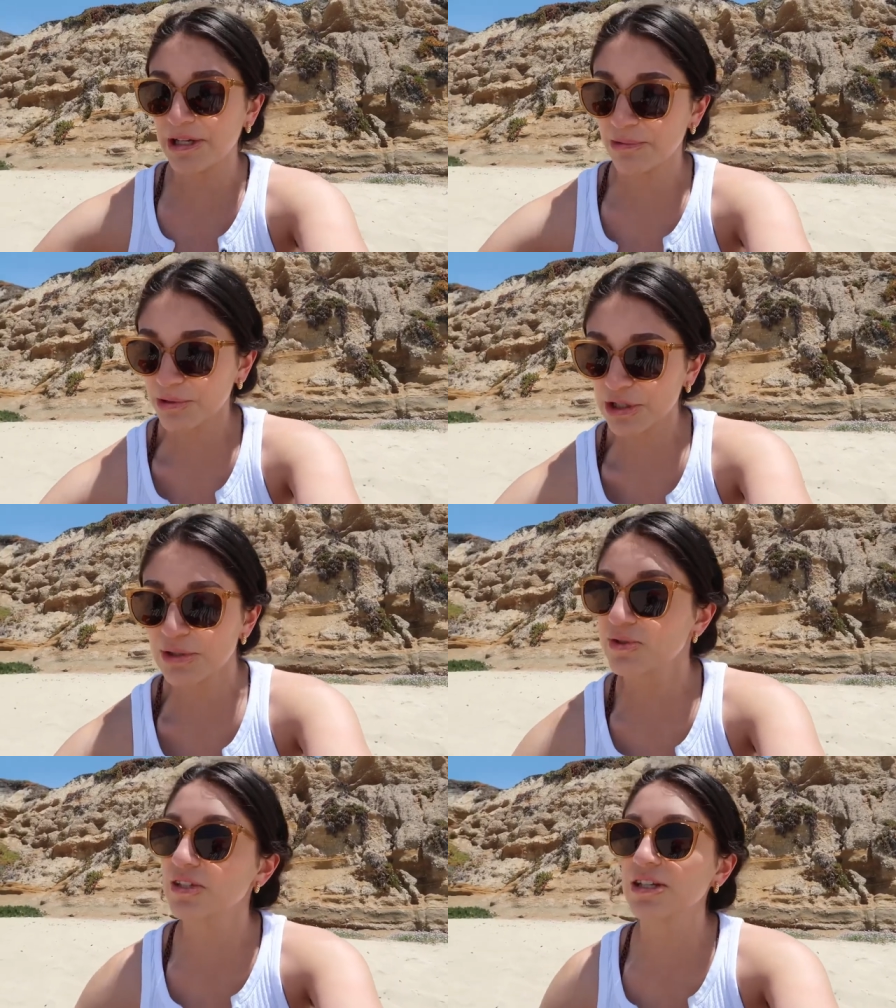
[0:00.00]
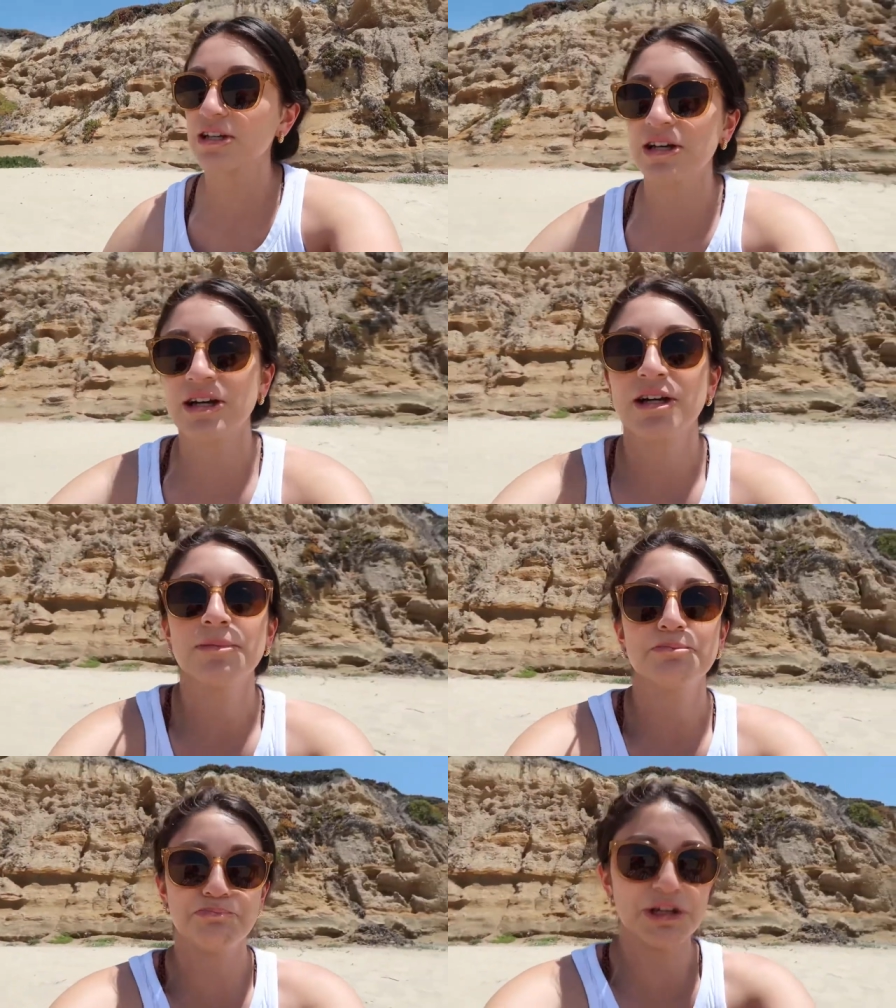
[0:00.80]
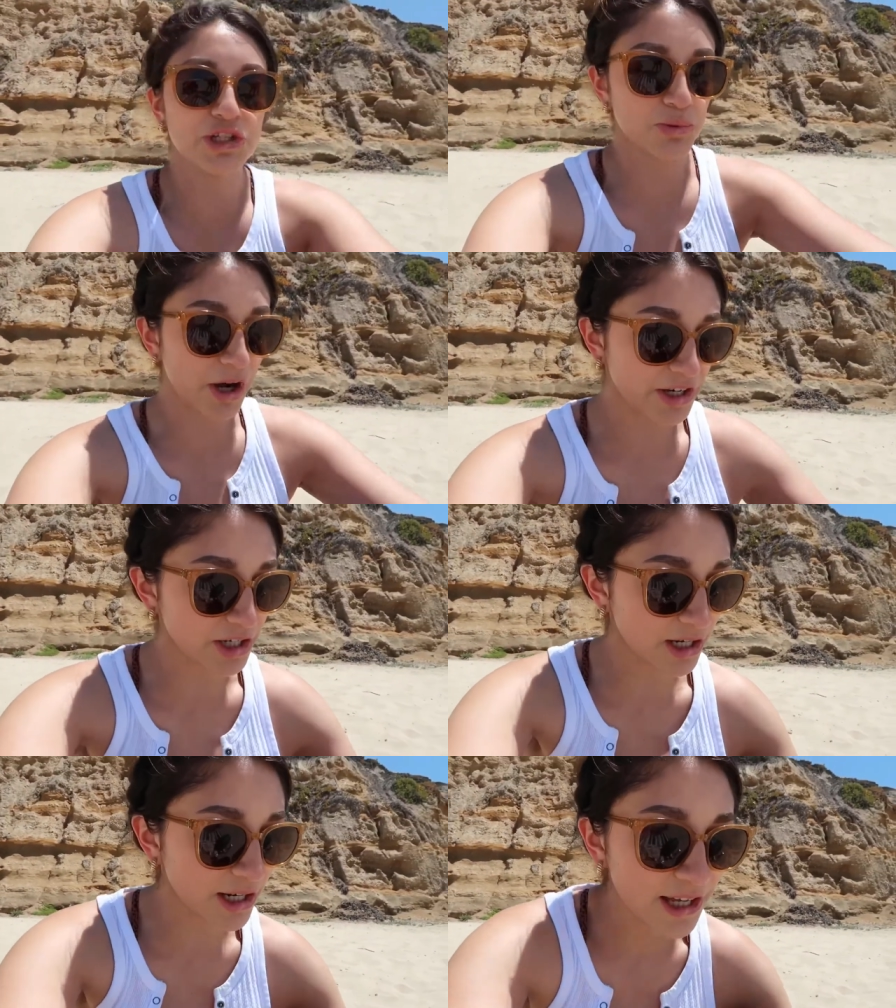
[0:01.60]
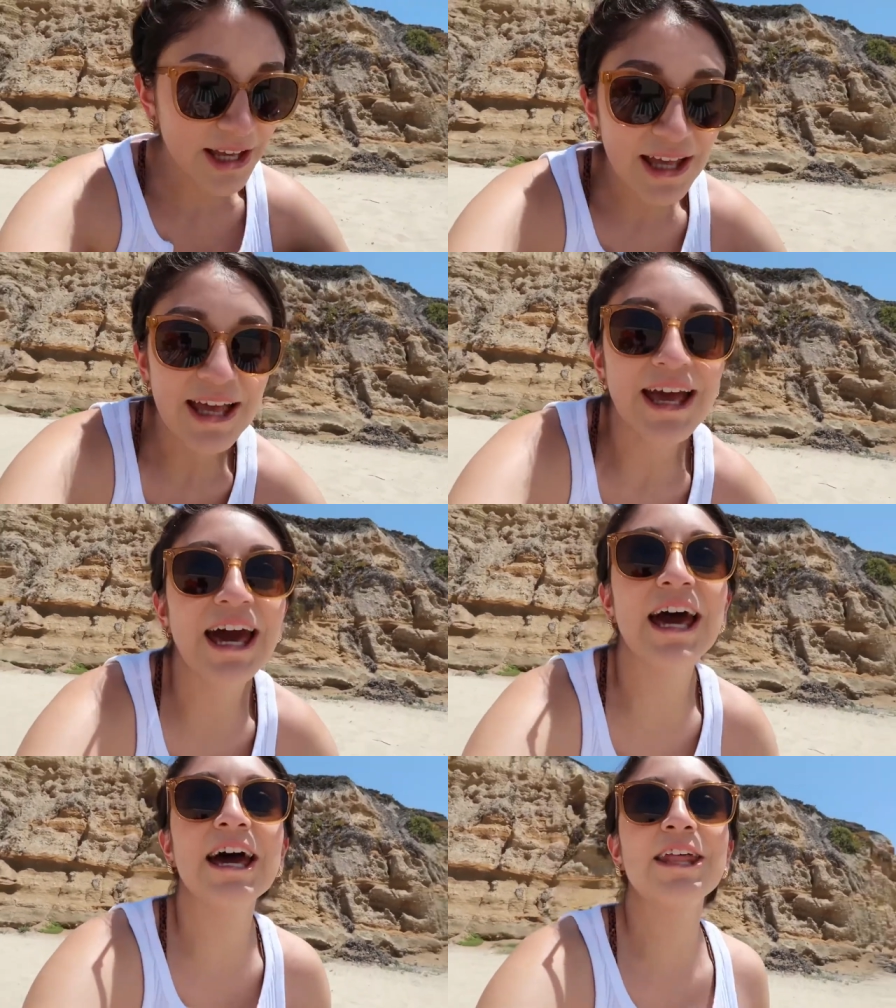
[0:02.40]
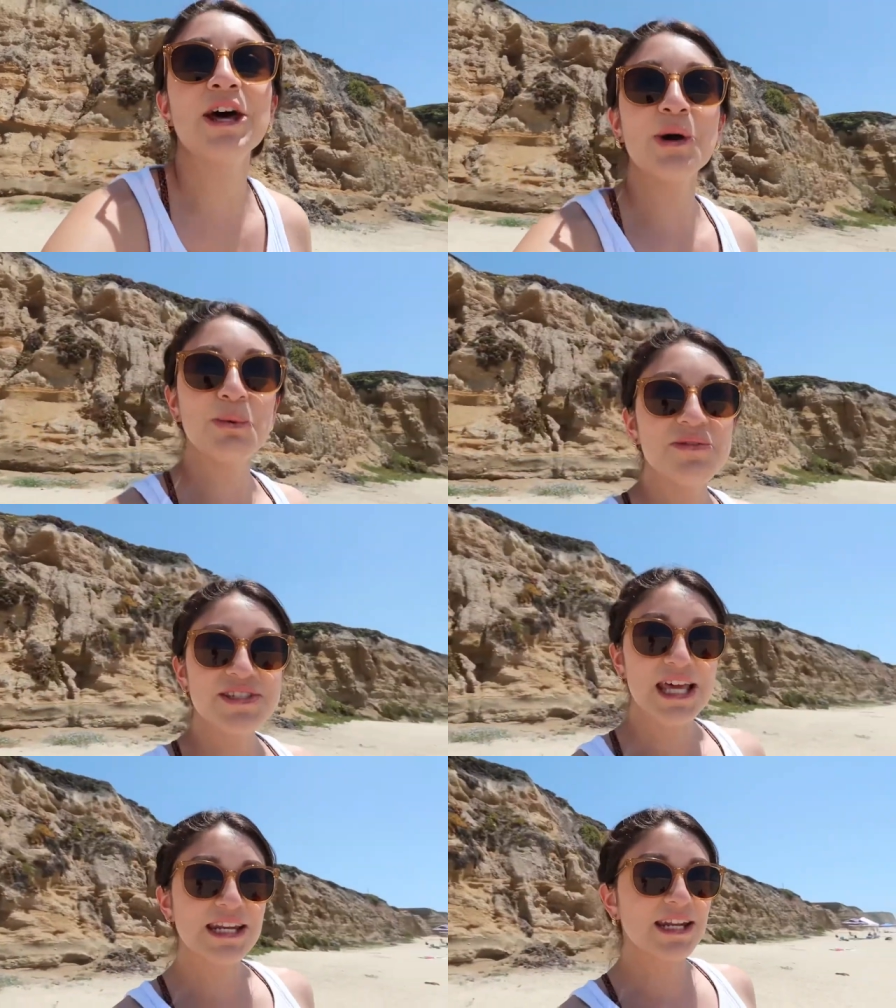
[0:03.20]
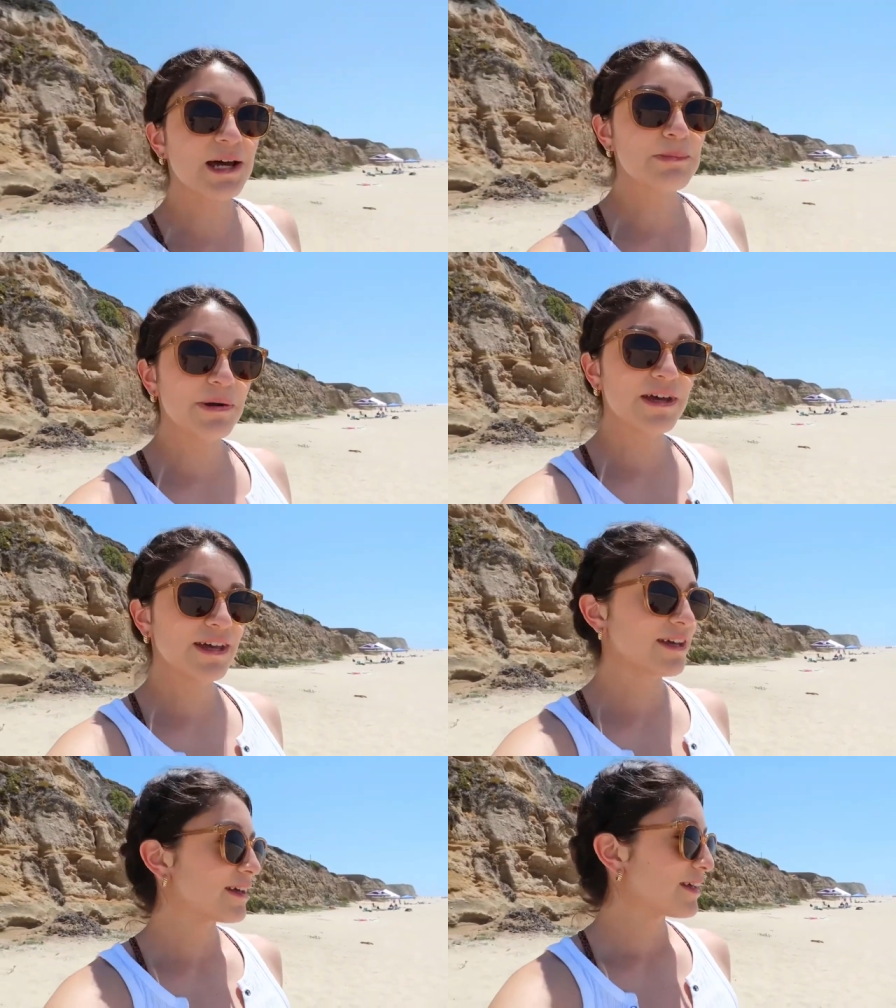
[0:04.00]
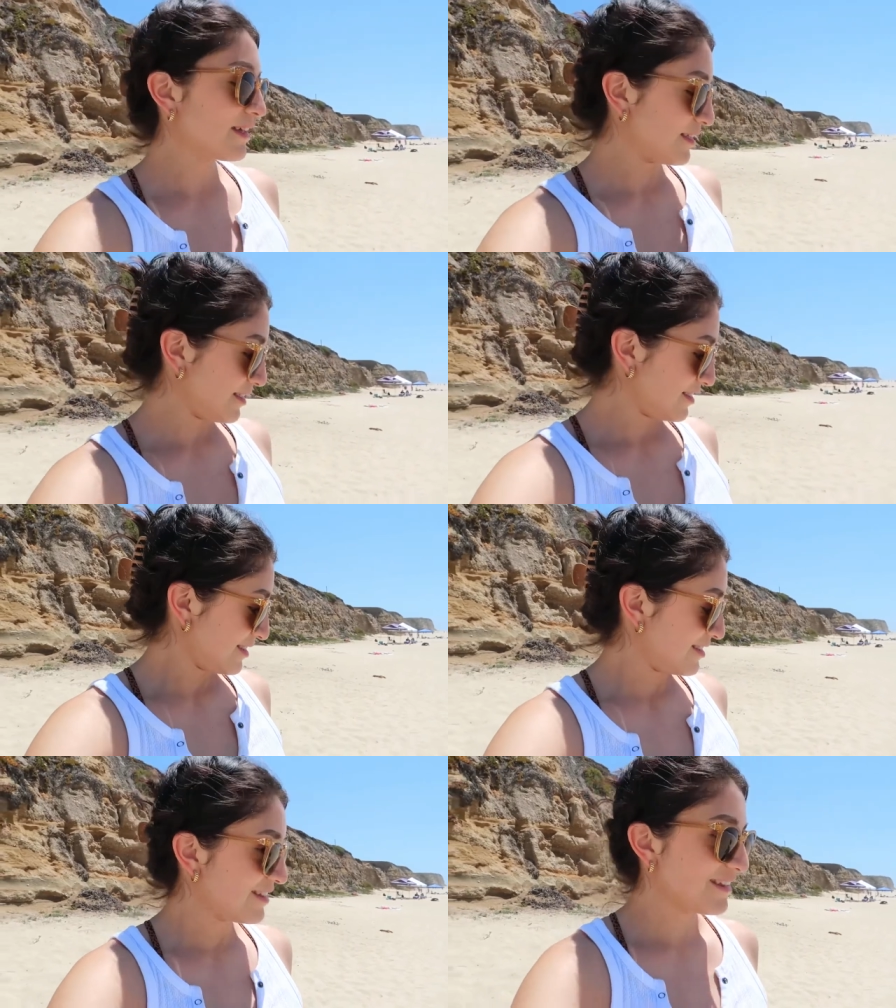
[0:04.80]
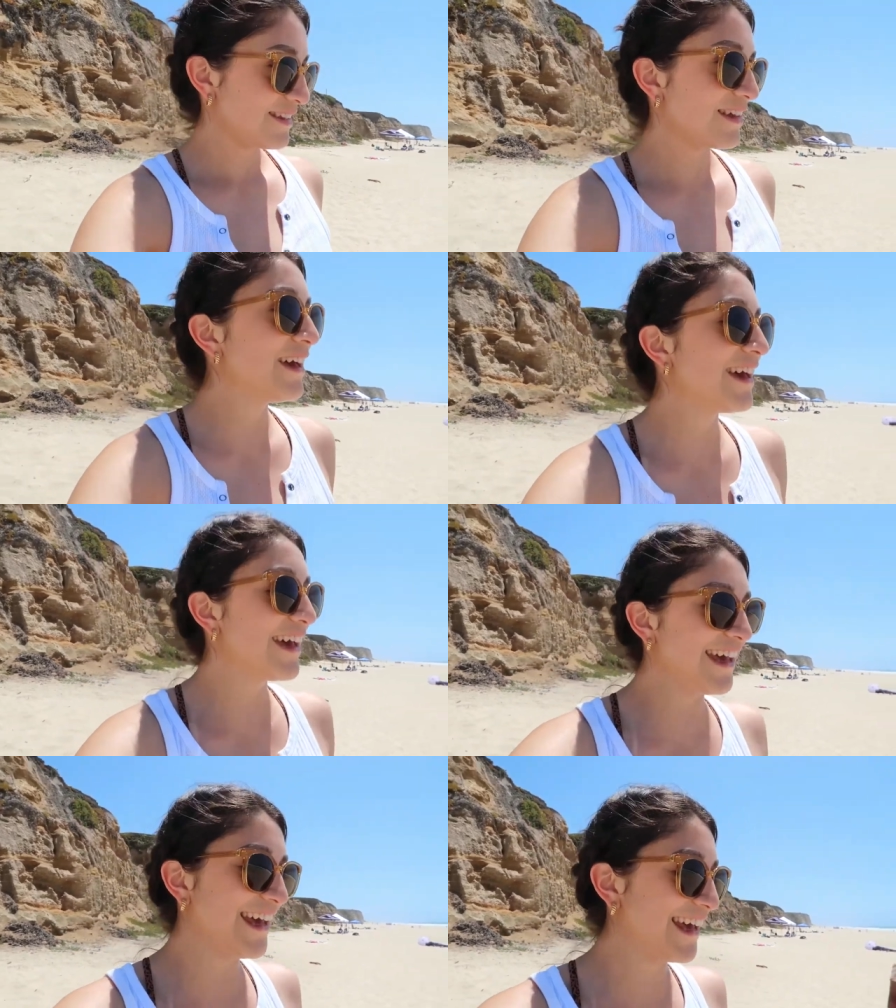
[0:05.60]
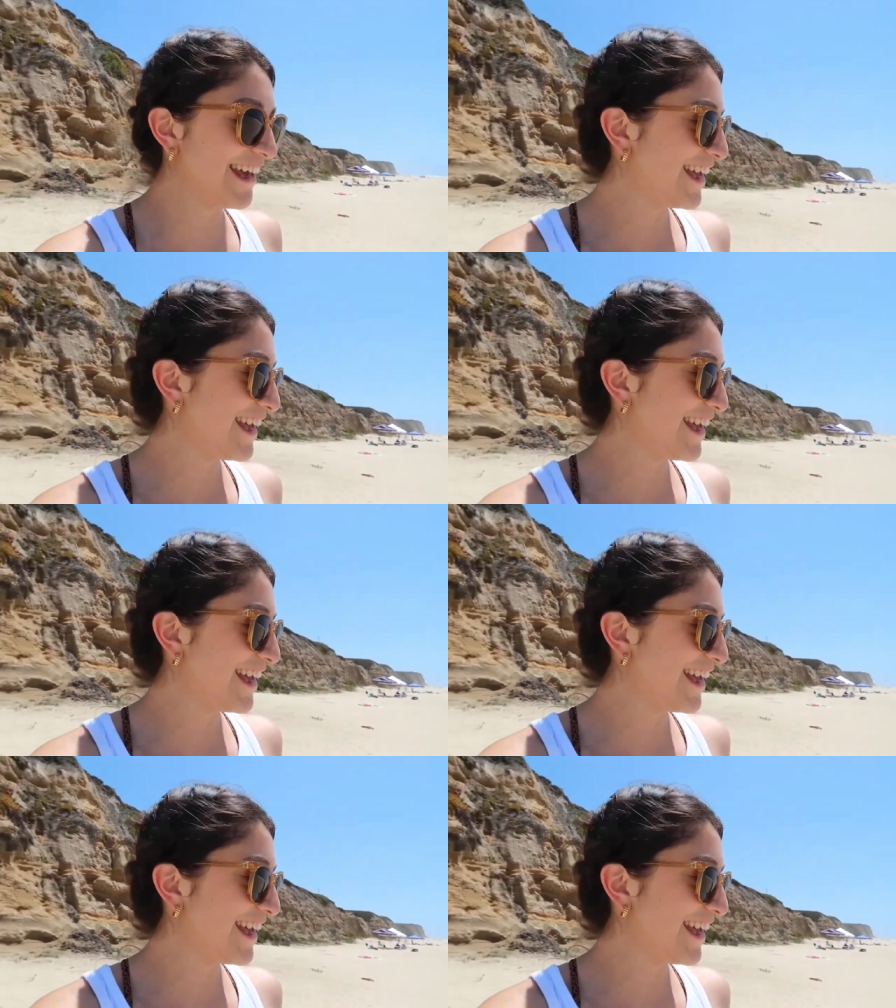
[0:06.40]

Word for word: but we're using beach water and we've set it up. I think beach water is just the ocean.